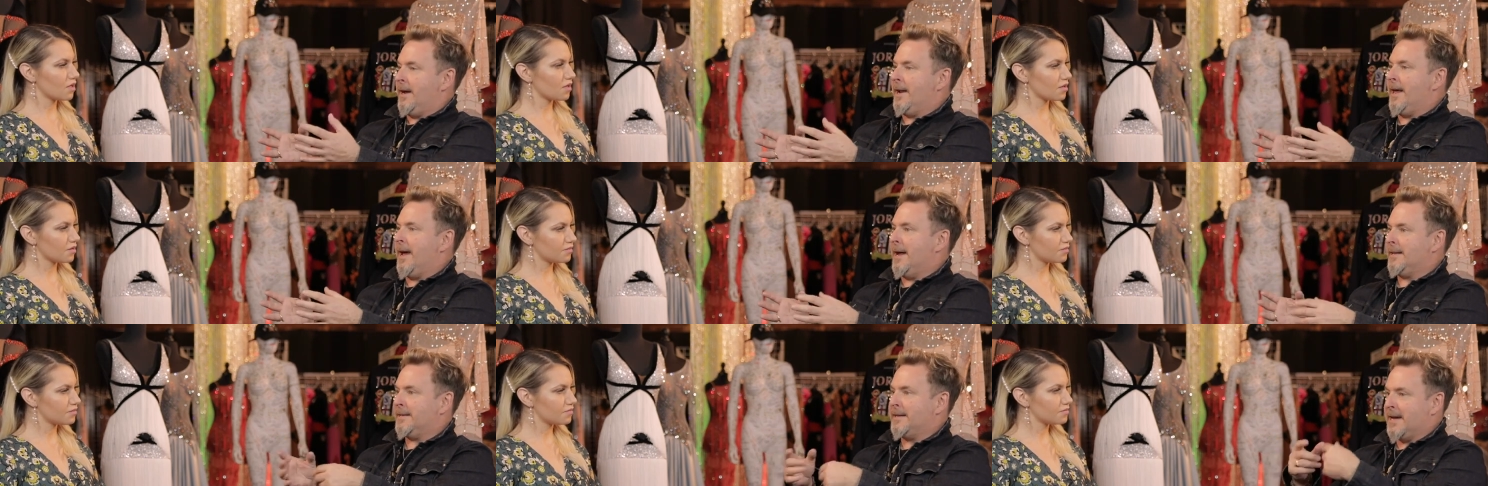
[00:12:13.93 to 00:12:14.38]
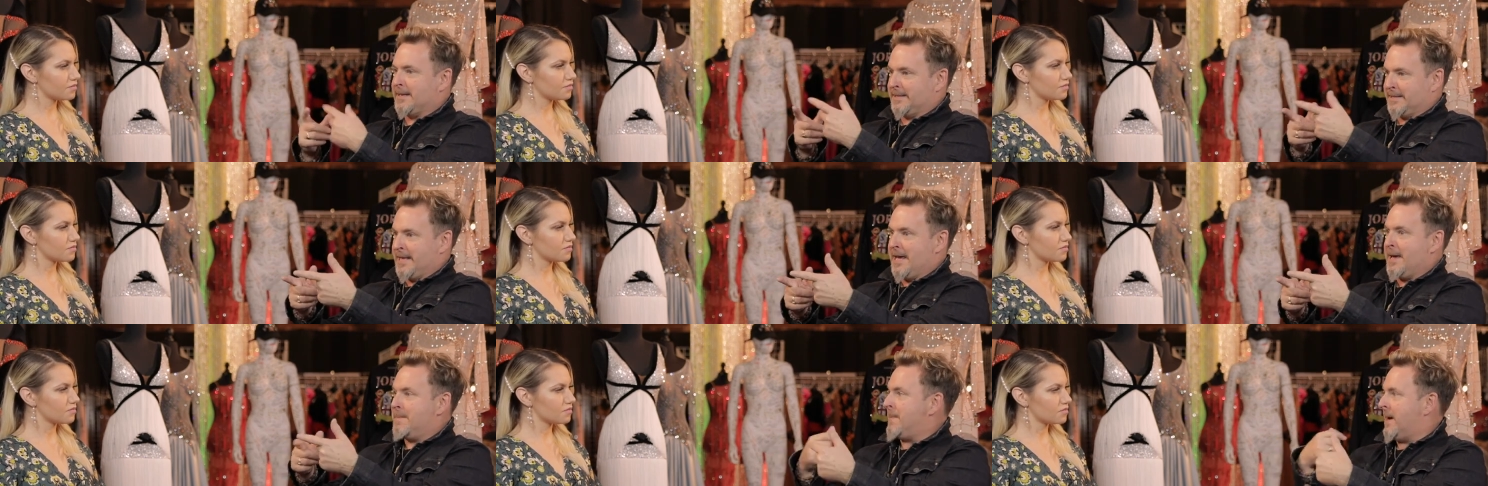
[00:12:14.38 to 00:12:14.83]
Speaker 1: And I had to
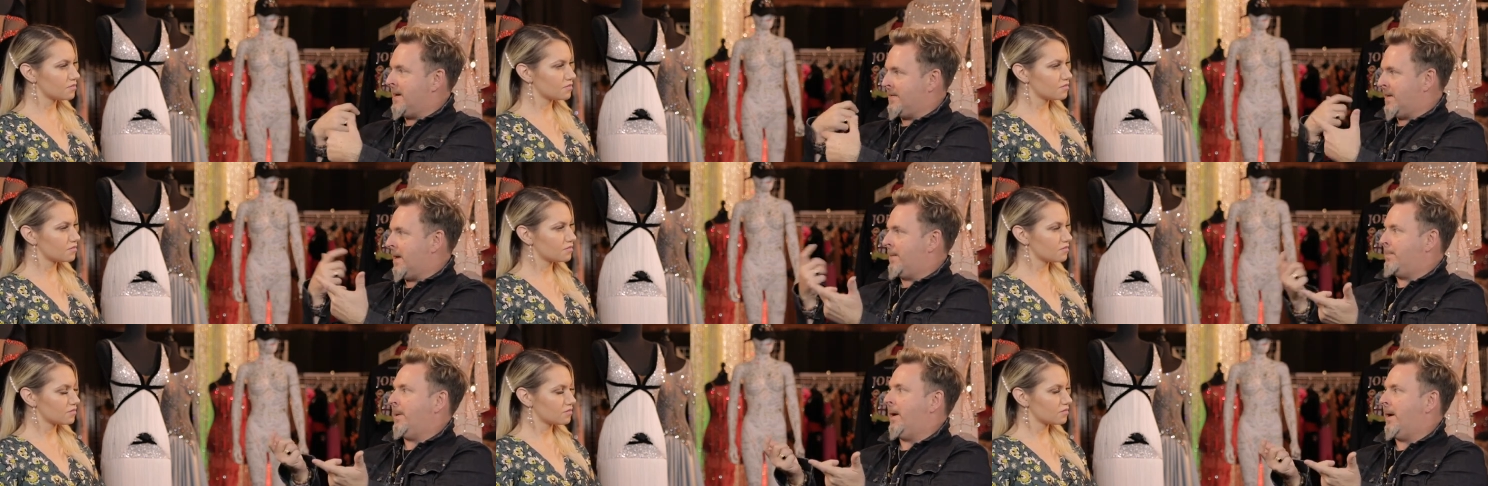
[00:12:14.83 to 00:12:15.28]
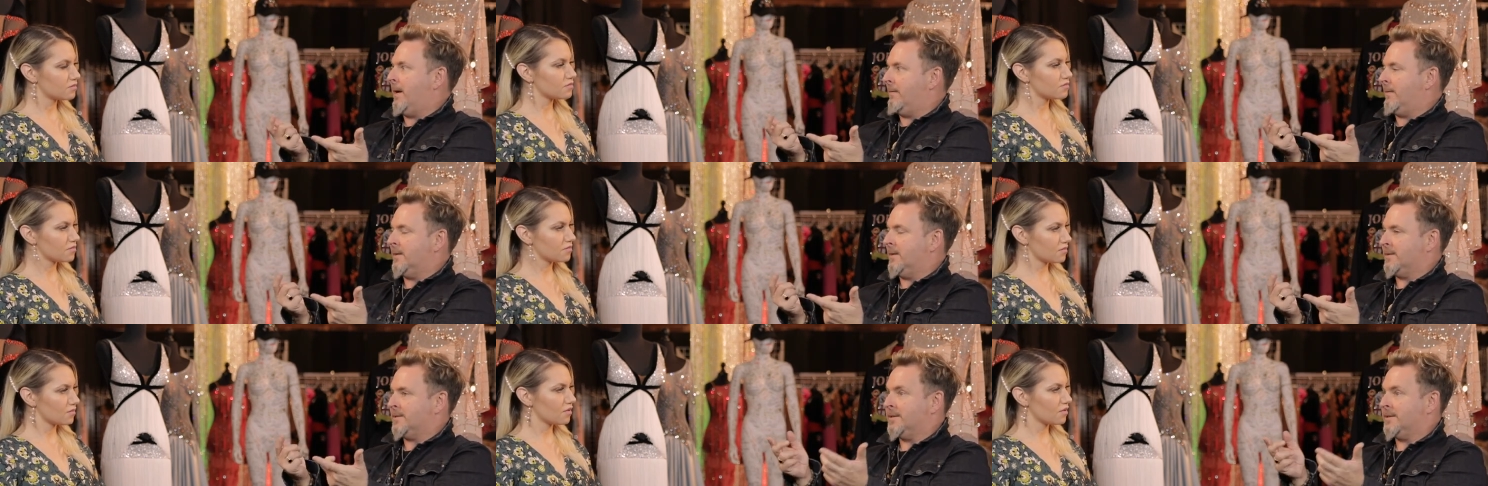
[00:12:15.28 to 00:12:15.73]
ask them and their
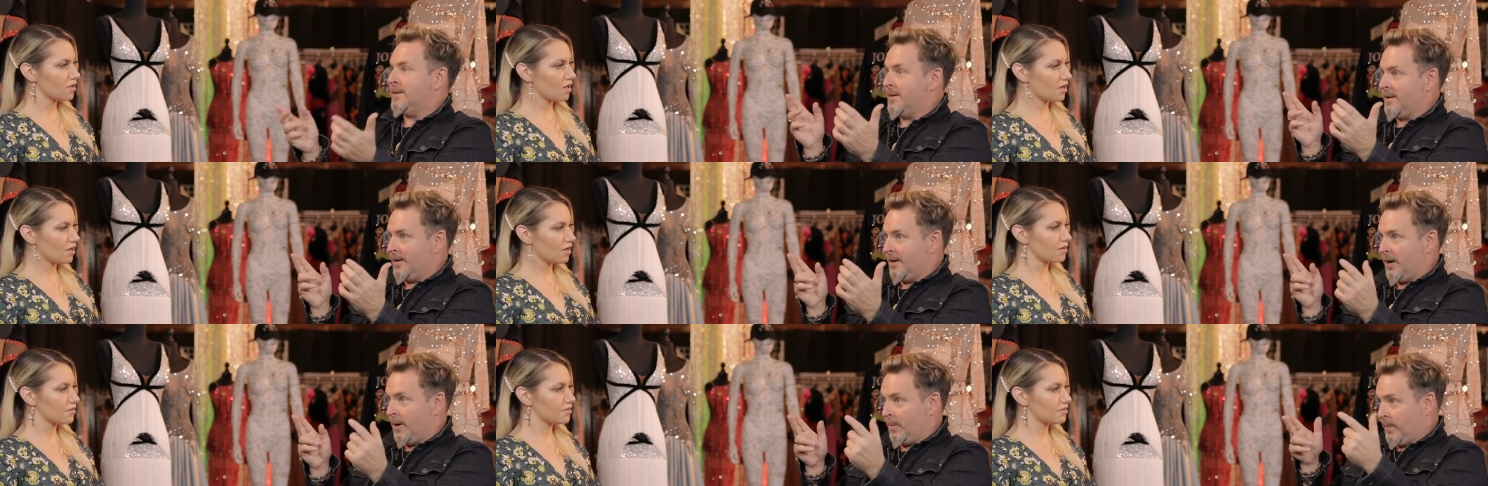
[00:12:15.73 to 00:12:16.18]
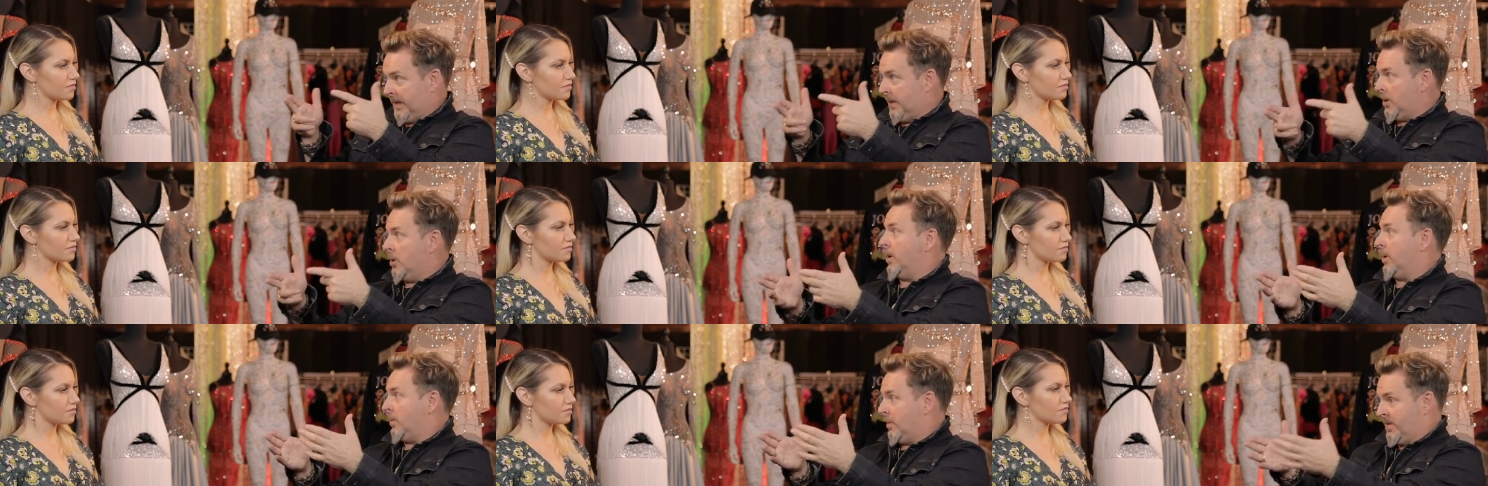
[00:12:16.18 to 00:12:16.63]
parents, are we
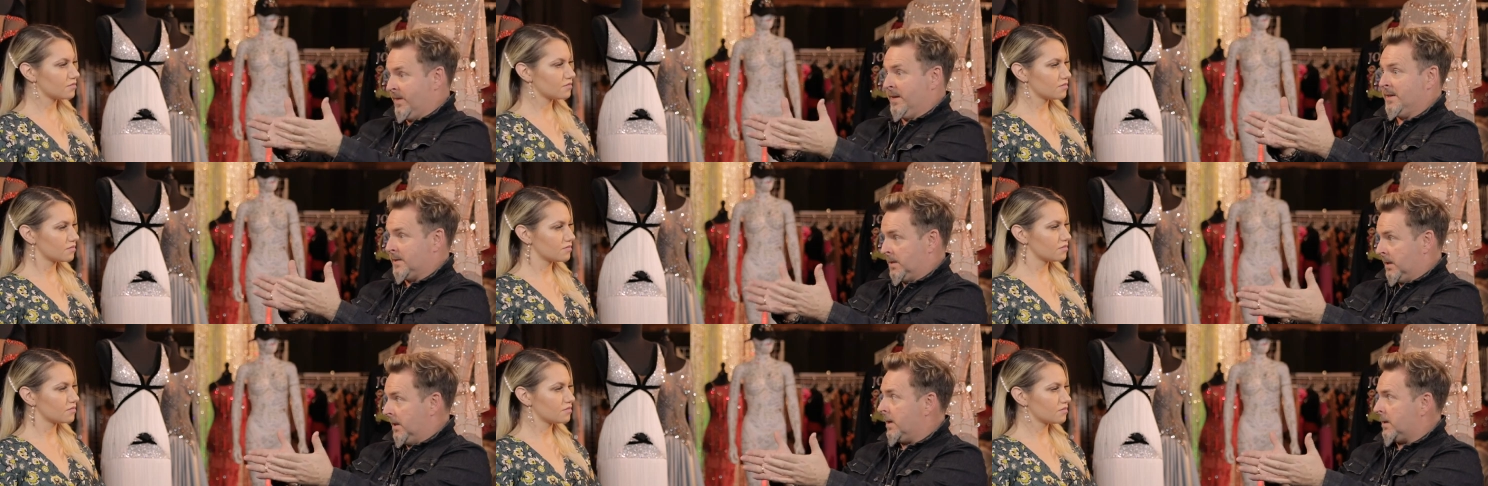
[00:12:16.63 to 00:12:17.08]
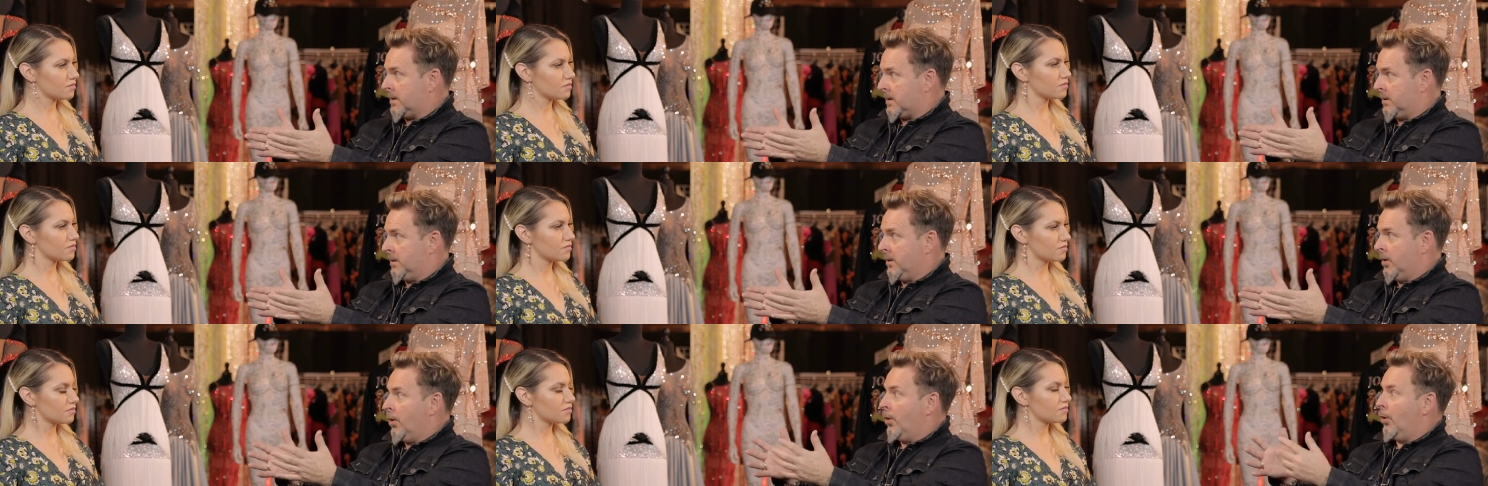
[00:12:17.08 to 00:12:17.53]
going with this
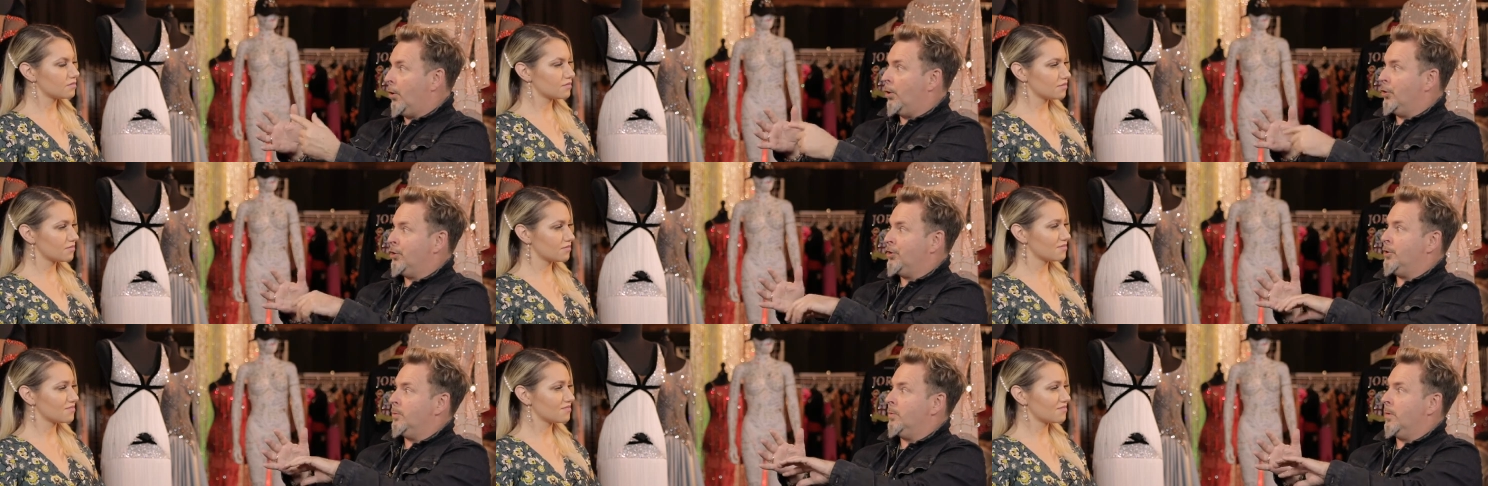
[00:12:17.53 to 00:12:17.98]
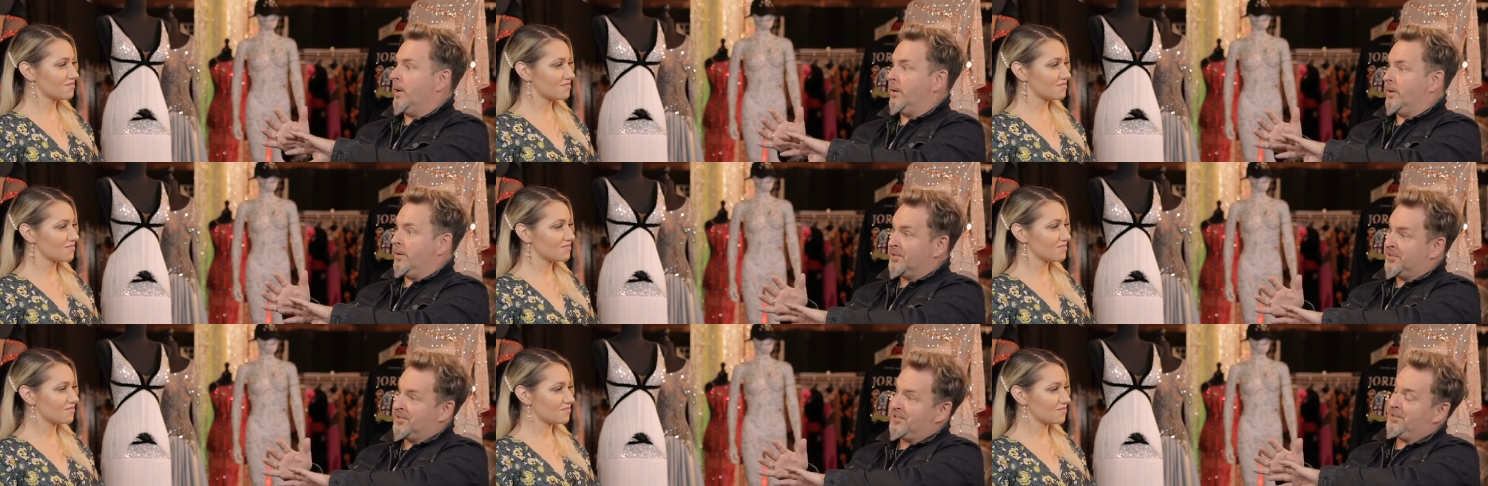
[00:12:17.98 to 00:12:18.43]
look? Or do you want us